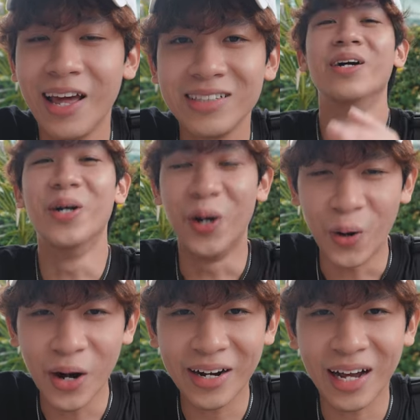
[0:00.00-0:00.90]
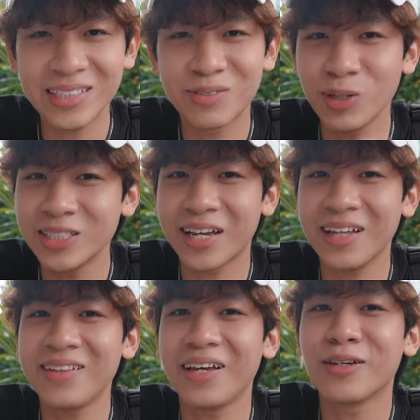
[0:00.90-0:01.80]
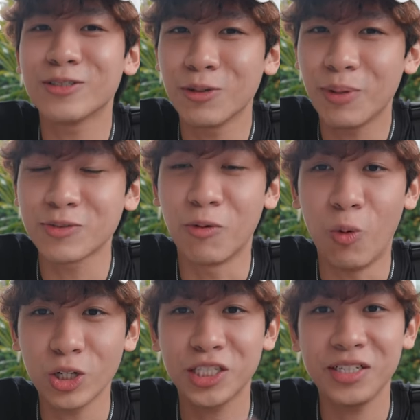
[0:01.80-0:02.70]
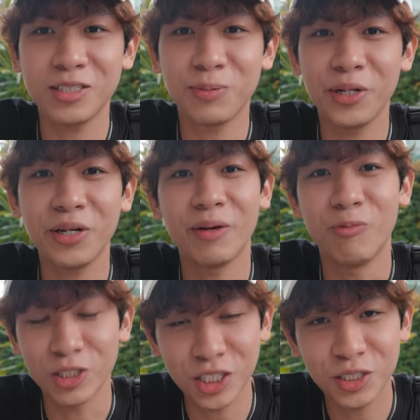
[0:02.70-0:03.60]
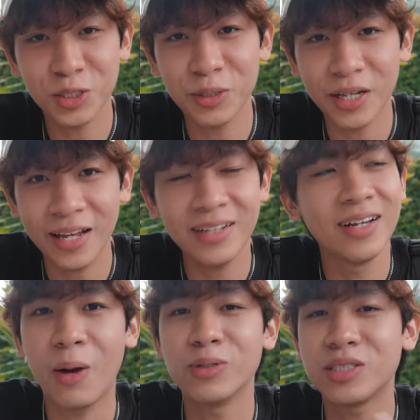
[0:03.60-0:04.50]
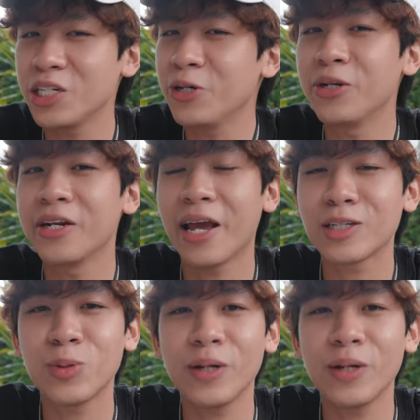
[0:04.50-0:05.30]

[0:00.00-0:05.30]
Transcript: lens. Alright guys, once again thank you so much for watching this video and watching till the end. I will see you in the next